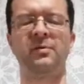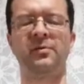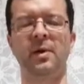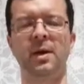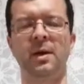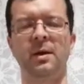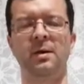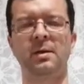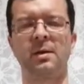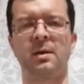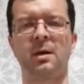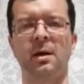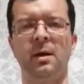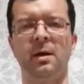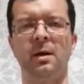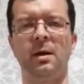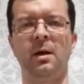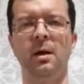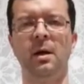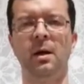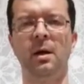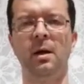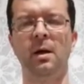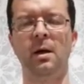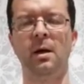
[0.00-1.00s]
Philistine?
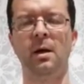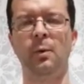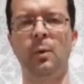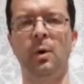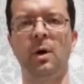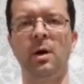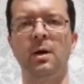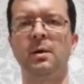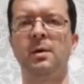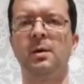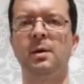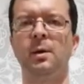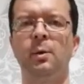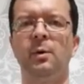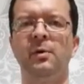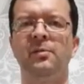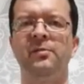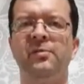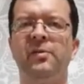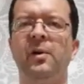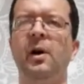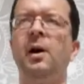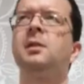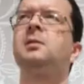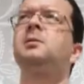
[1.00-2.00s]
Why is no one
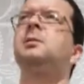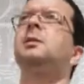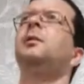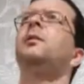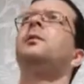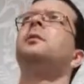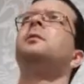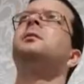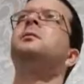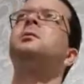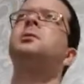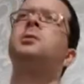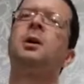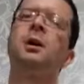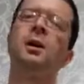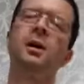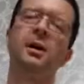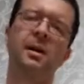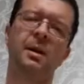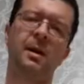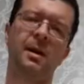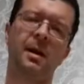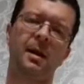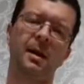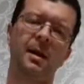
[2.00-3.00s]
fighting this
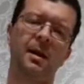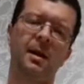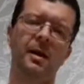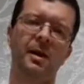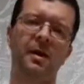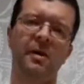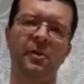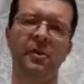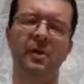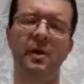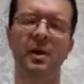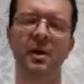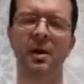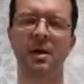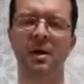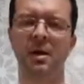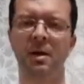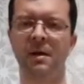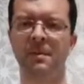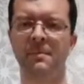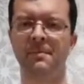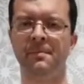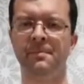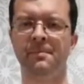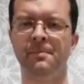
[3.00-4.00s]
giant Goliath?
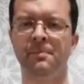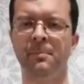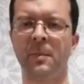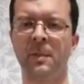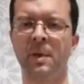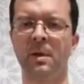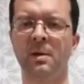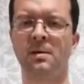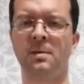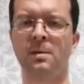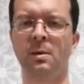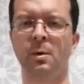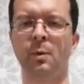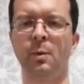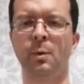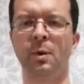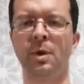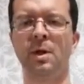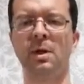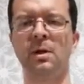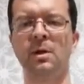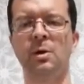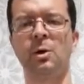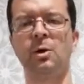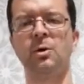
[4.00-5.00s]
Do
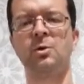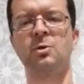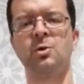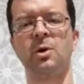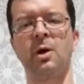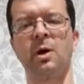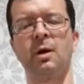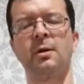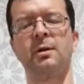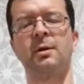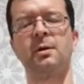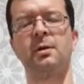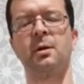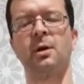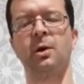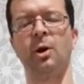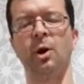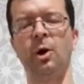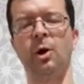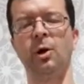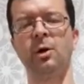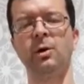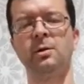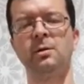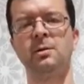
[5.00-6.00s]
we not trust
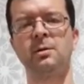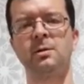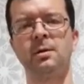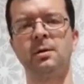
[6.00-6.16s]
God?